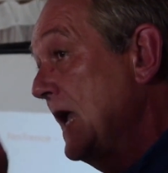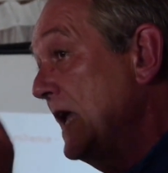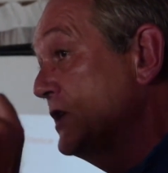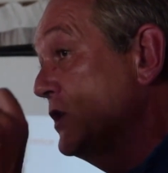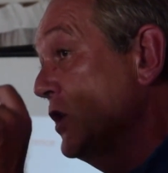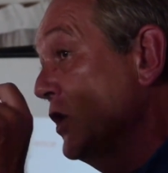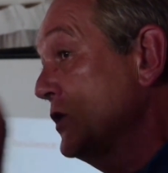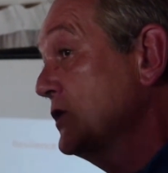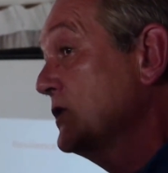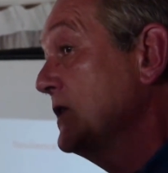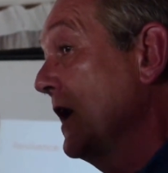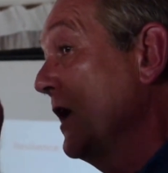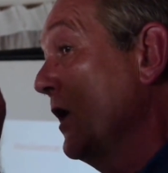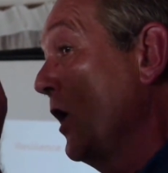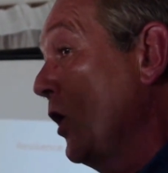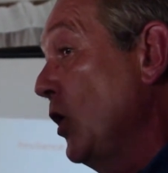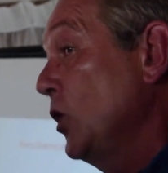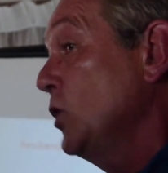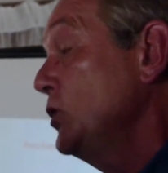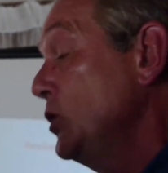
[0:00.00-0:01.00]
He's learned a
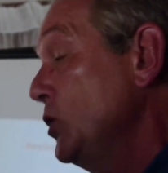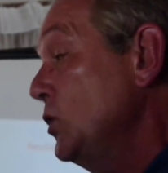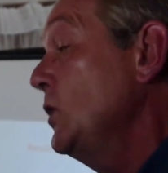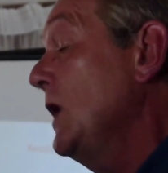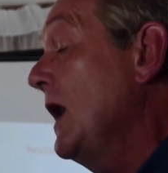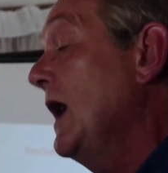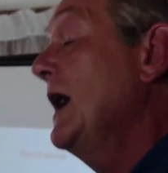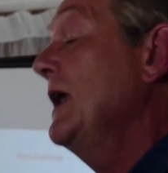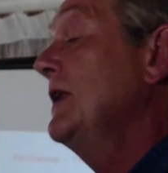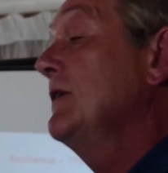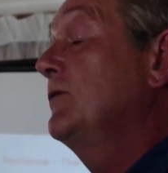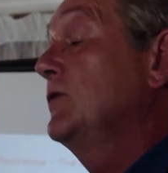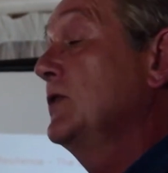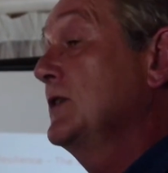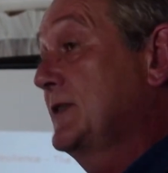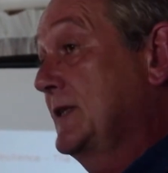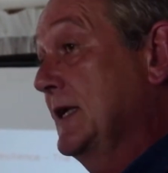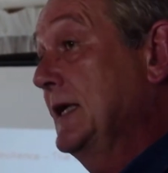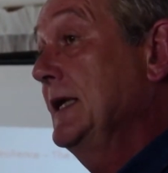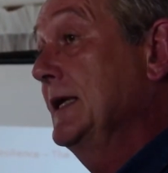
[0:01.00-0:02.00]
whole new line of
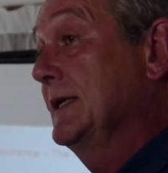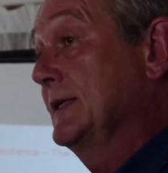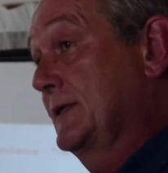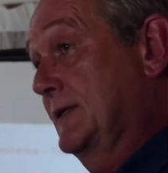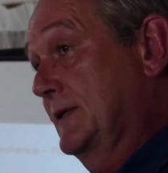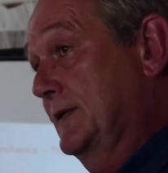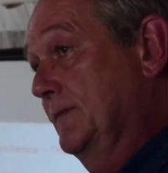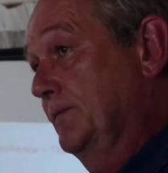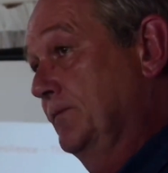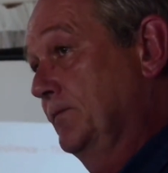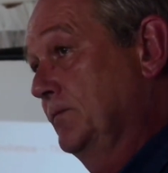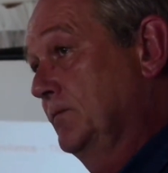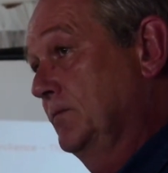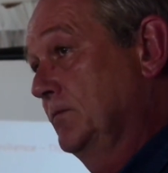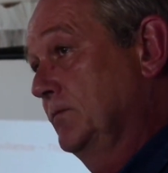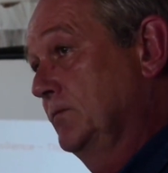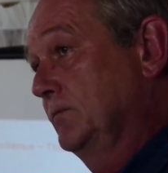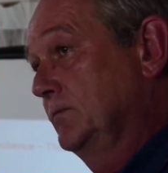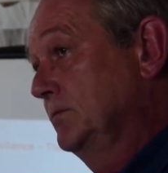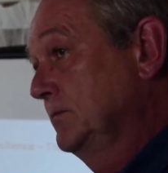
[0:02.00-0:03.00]
resilience.
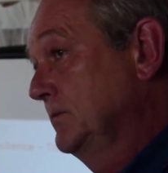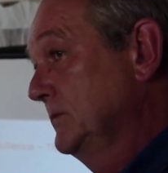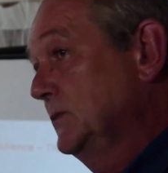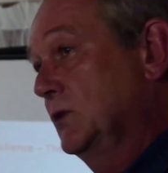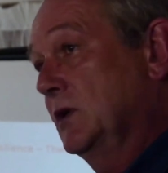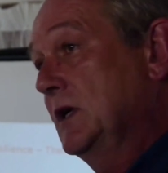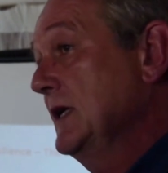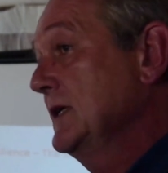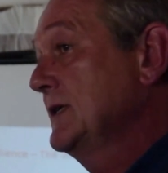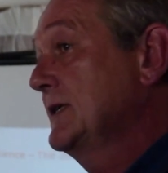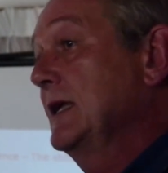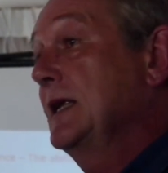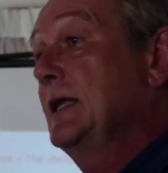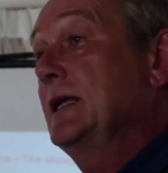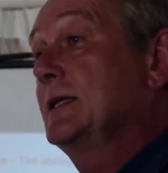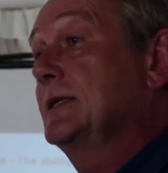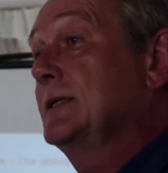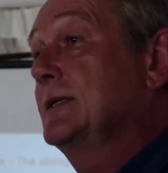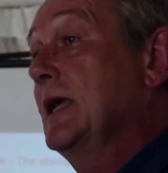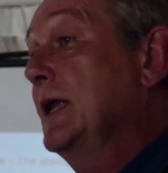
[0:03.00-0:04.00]

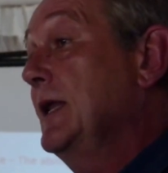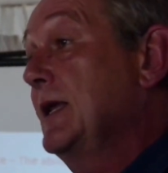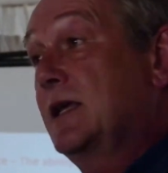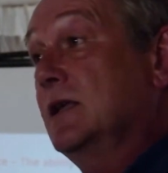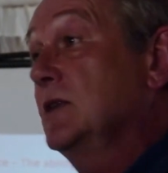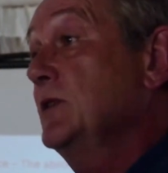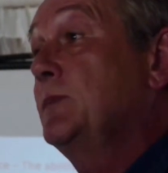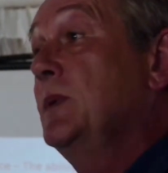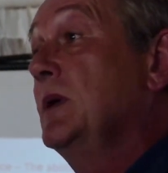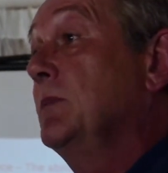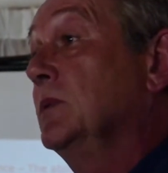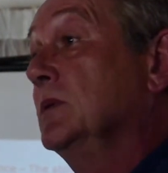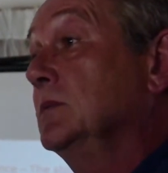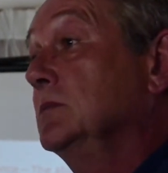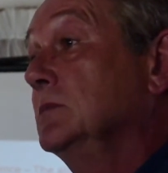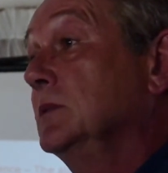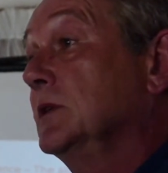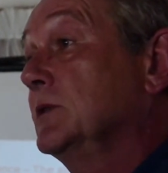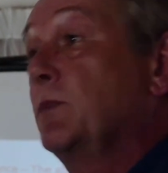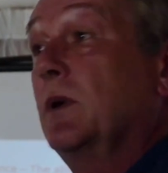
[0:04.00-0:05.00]
Resilience. And he kills people
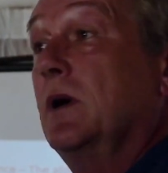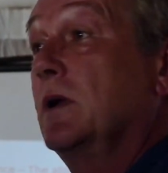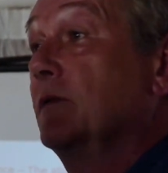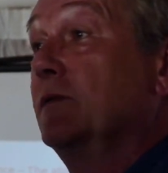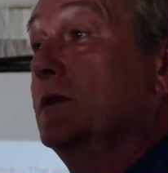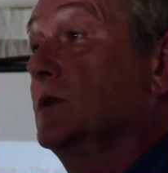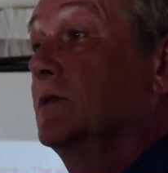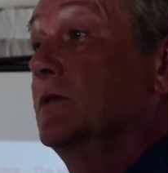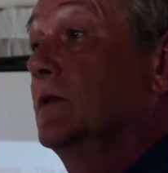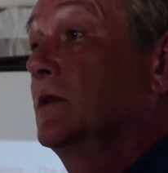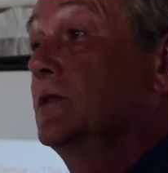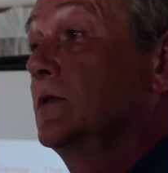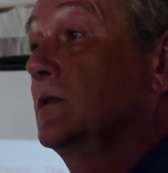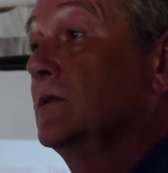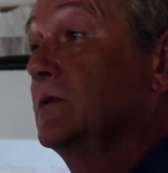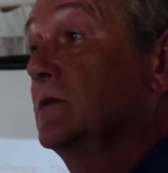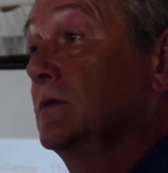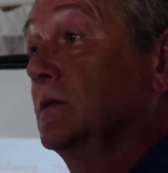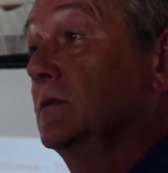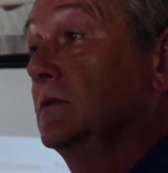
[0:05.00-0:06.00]
as part of his
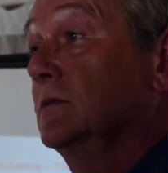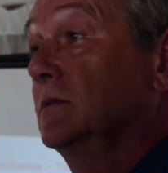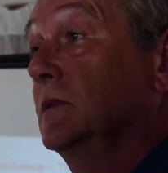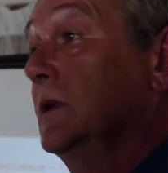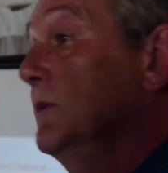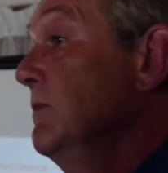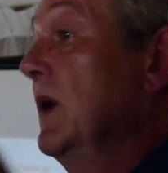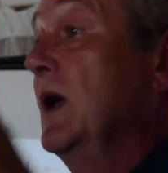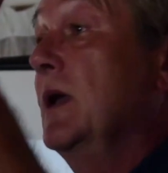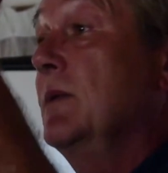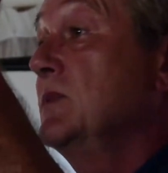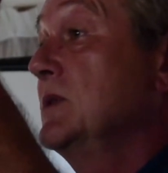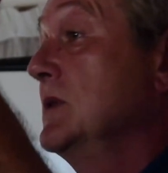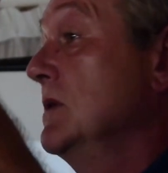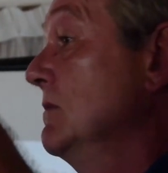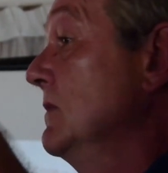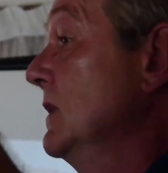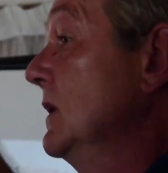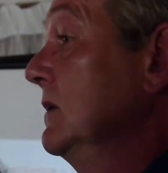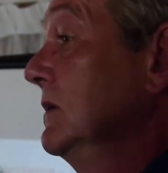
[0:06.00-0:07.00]
rituals and maims
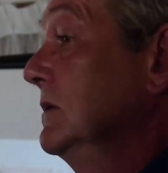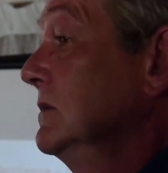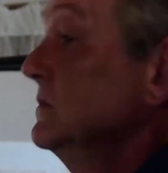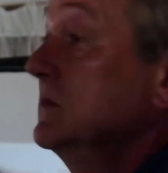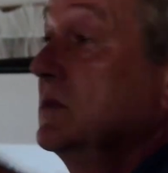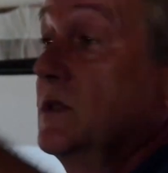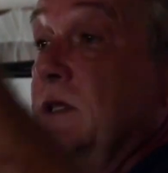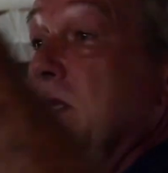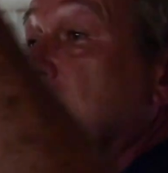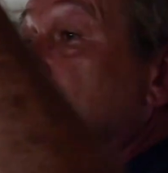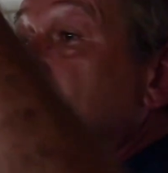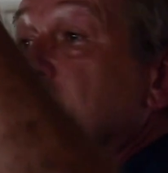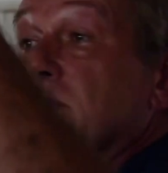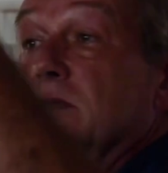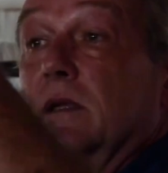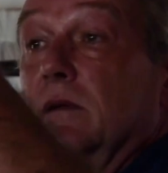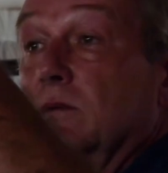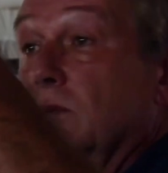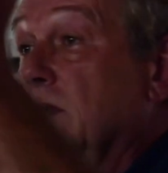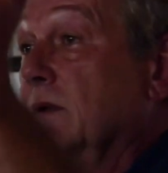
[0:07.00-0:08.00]
them and steals
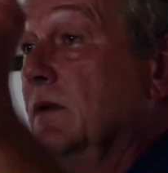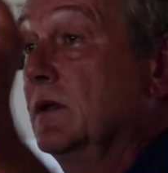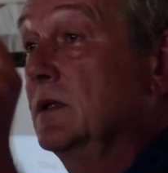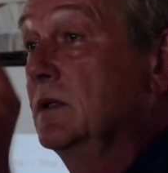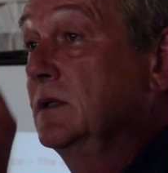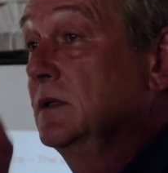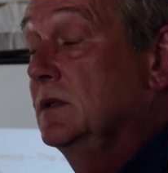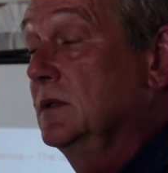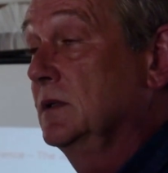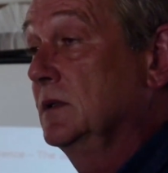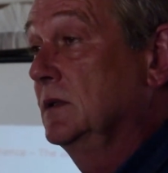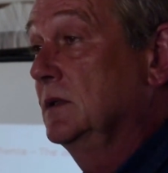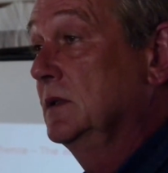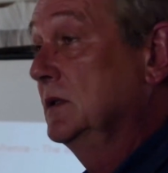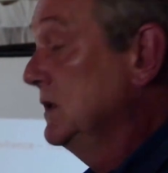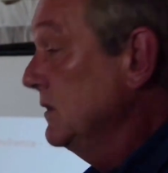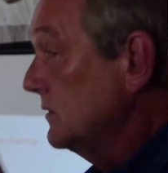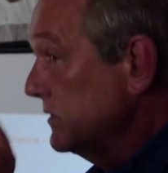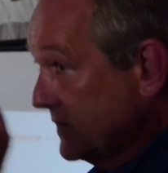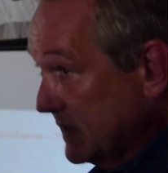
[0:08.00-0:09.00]
and whatever.
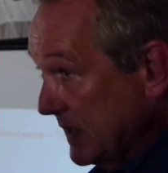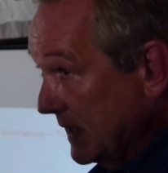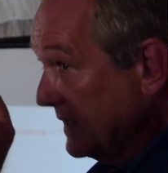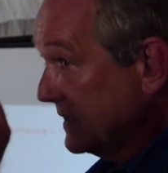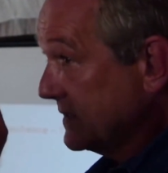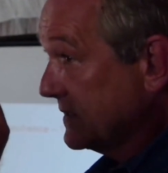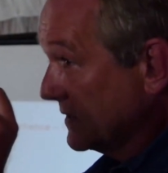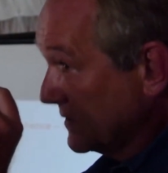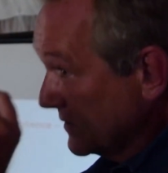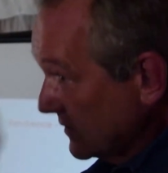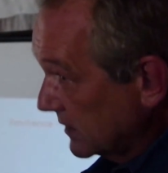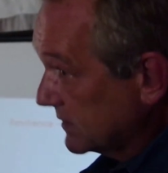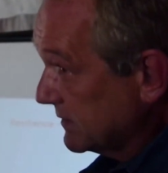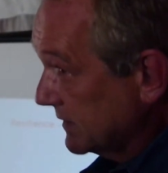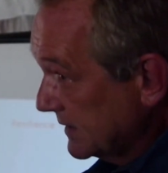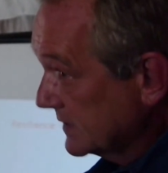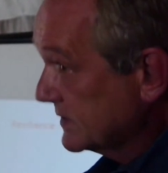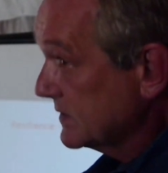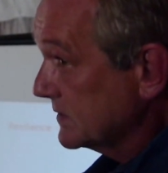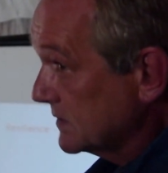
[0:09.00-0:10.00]
Resilience is
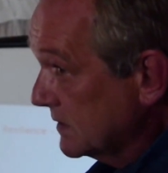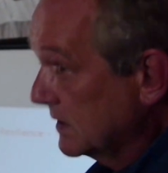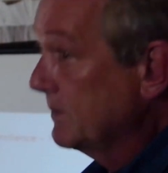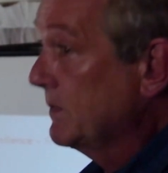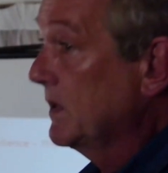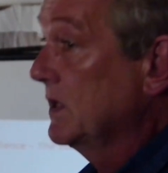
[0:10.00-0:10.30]
not necessarily